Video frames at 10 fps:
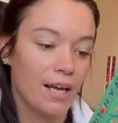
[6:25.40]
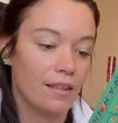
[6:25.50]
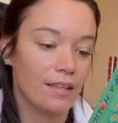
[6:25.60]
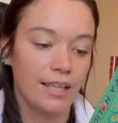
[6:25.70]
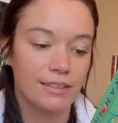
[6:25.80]

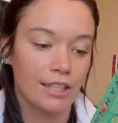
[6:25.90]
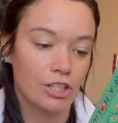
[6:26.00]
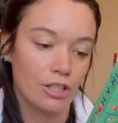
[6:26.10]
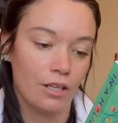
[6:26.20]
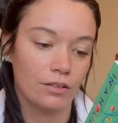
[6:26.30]
The next thing
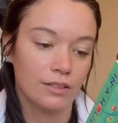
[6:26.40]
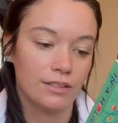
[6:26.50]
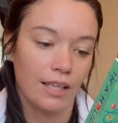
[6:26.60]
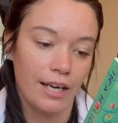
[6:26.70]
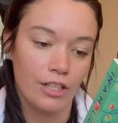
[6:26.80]
she knows,
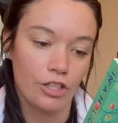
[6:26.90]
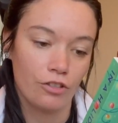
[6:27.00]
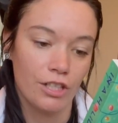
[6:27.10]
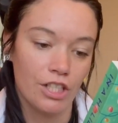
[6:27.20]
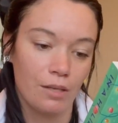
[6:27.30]
tires
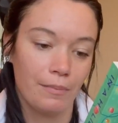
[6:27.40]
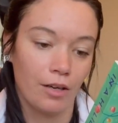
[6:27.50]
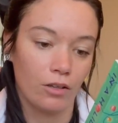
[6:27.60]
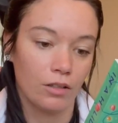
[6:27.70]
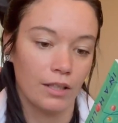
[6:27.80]
screech and
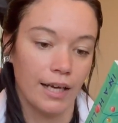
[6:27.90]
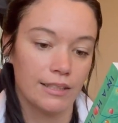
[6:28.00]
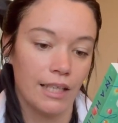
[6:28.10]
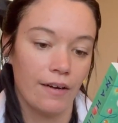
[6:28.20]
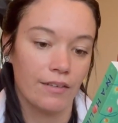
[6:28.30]
metal collides.
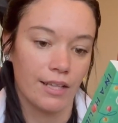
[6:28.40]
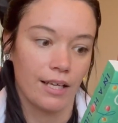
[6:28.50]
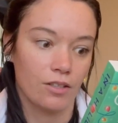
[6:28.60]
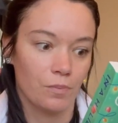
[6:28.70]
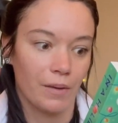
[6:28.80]
Everything
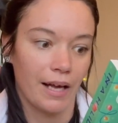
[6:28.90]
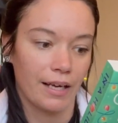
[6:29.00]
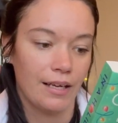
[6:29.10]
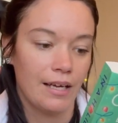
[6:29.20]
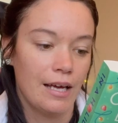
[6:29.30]
goes black.